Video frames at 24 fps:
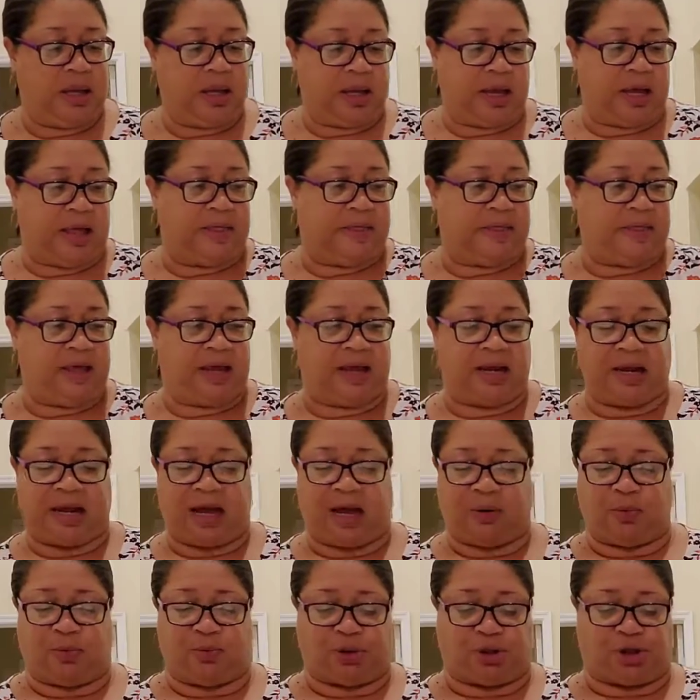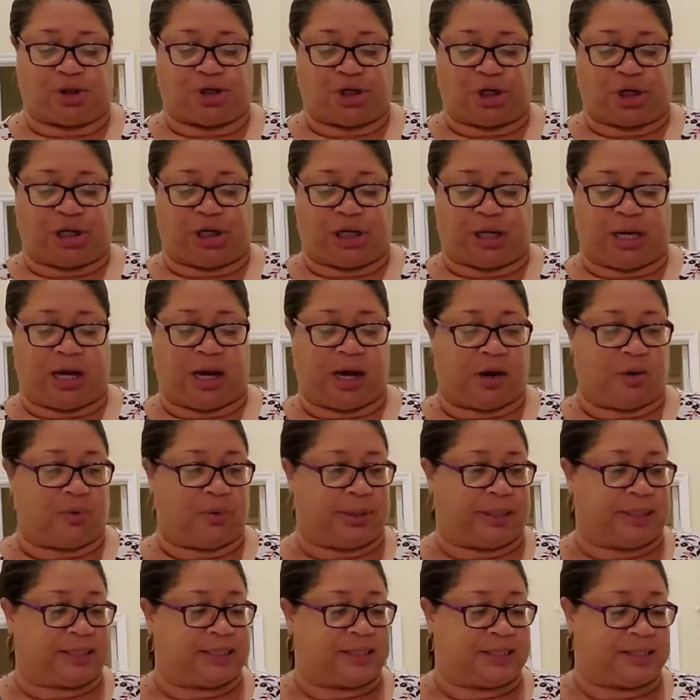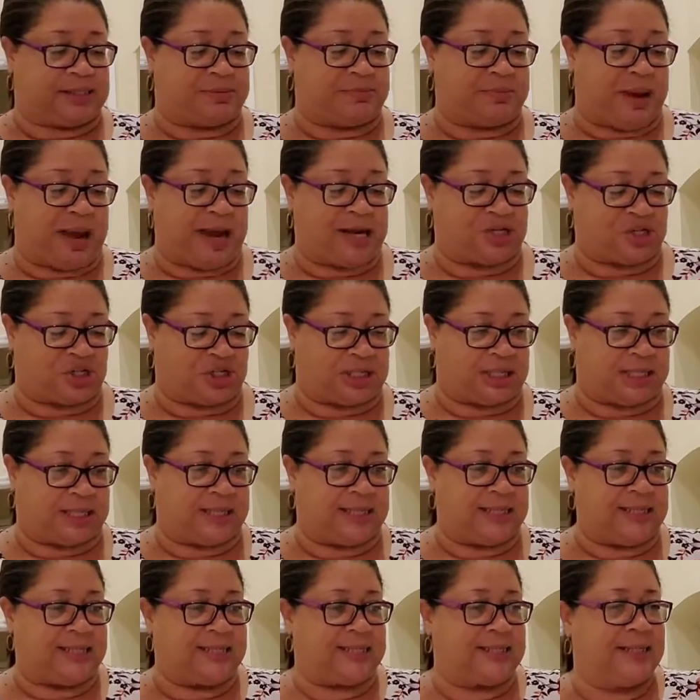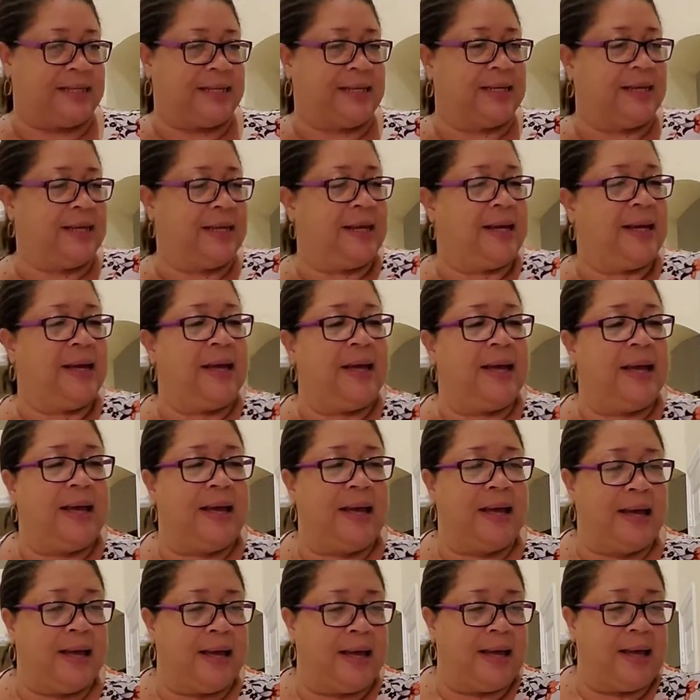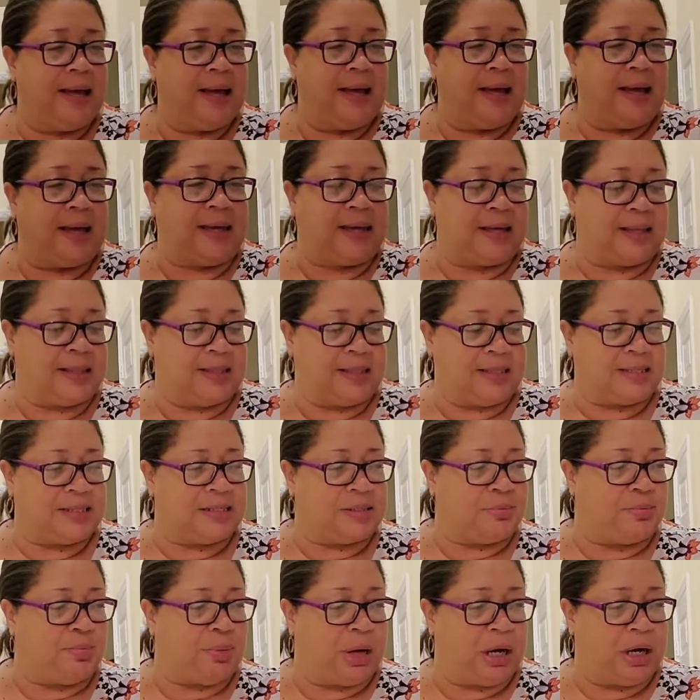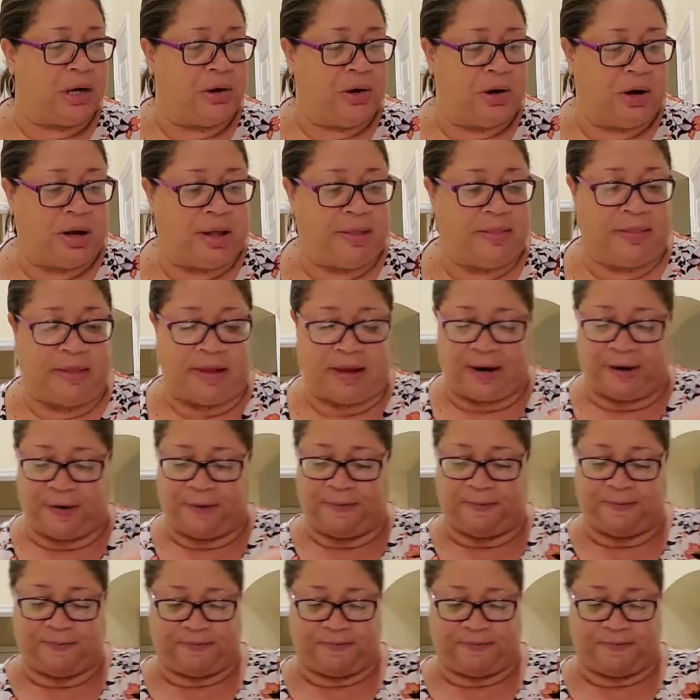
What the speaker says: And then I will show you how we smash these and get this butter on there.